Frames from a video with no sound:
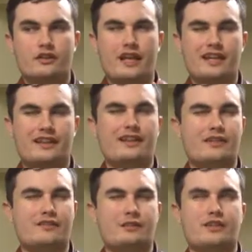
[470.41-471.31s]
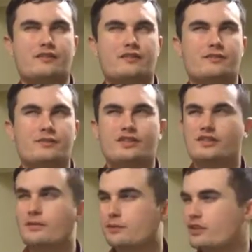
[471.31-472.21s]
I think, wait, was his
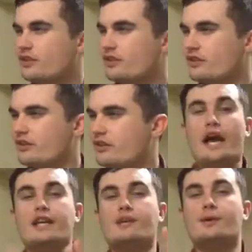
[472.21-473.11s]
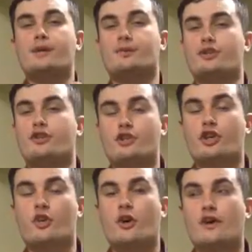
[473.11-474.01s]
name Richard? Anyway, Richard
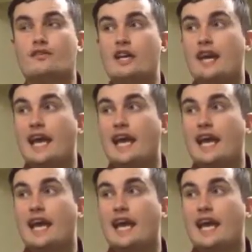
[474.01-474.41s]
Croft.